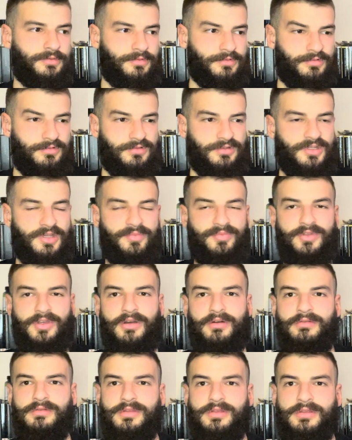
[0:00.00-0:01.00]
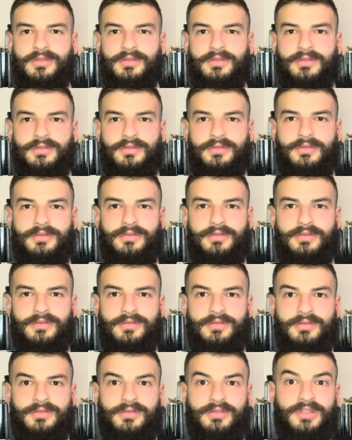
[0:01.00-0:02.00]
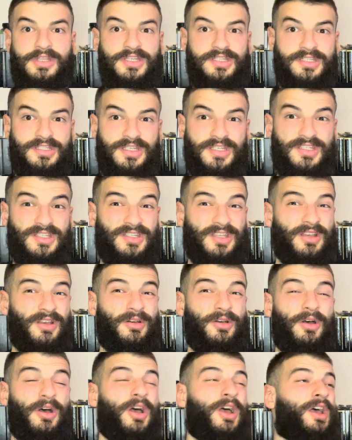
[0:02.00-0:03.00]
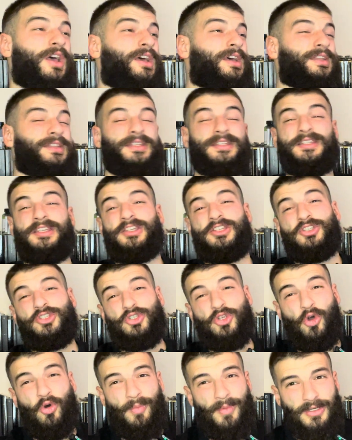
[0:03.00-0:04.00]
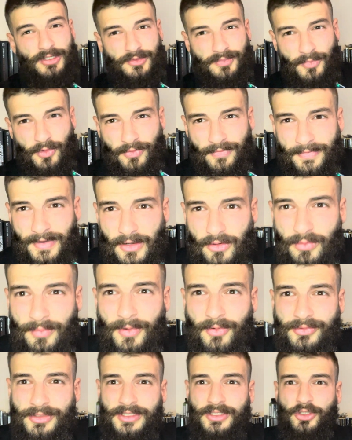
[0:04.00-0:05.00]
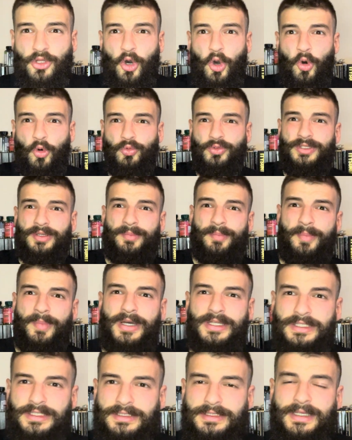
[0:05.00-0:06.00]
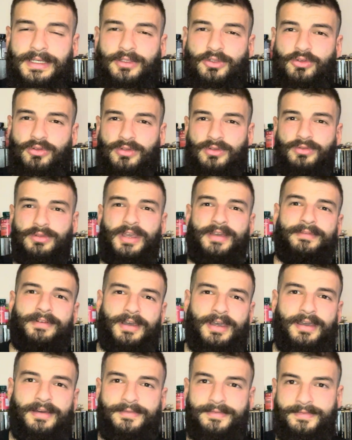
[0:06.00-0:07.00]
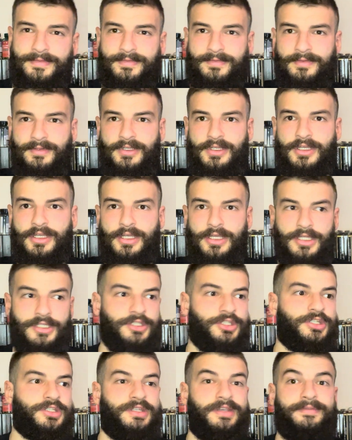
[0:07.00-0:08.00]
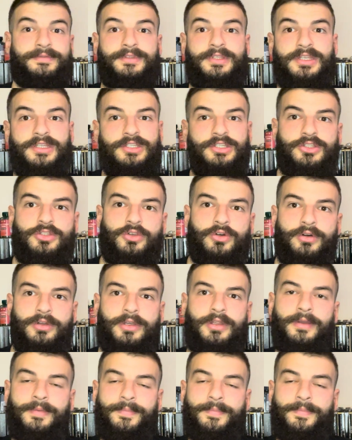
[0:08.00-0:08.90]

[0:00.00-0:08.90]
You kept going. That says this is so much more valuable than all the money that you could ever have. Just have this story.